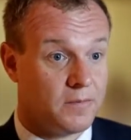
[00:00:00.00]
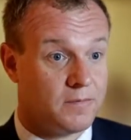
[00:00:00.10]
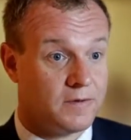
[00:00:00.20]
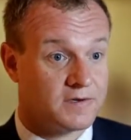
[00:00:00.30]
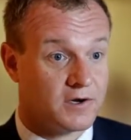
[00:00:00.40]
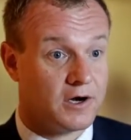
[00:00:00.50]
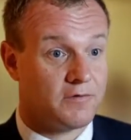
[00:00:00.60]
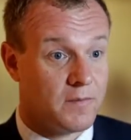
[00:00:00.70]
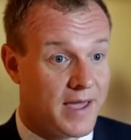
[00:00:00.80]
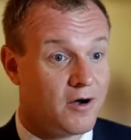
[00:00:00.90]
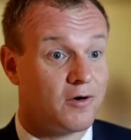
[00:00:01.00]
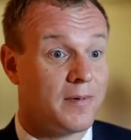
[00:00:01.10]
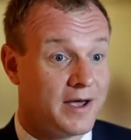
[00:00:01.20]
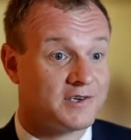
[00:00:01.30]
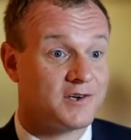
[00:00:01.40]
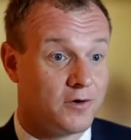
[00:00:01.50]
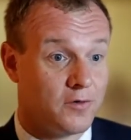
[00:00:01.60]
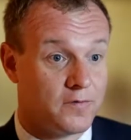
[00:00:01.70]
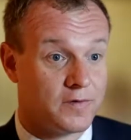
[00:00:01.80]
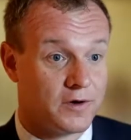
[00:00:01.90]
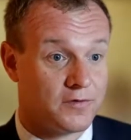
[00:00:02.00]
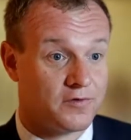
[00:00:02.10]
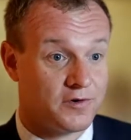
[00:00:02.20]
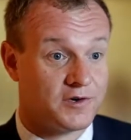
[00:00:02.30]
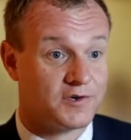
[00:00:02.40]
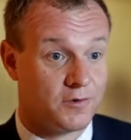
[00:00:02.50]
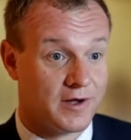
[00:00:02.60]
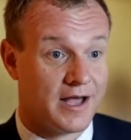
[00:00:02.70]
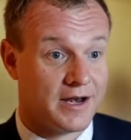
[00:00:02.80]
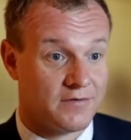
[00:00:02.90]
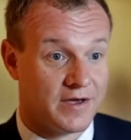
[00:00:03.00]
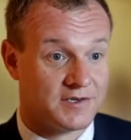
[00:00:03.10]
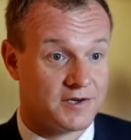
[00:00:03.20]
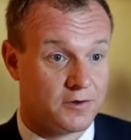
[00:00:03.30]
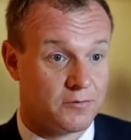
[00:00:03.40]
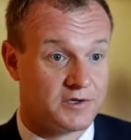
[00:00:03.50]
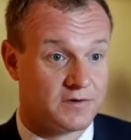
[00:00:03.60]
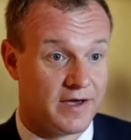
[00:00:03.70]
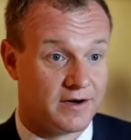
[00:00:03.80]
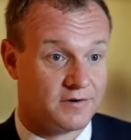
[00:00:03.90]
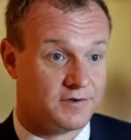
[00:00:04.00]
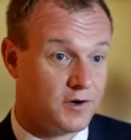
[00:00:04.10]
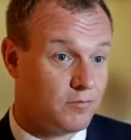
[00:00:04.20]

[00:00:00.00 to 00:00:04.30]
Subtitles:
this kind of amalgamation of kind of traditional cardiovascular risk factors,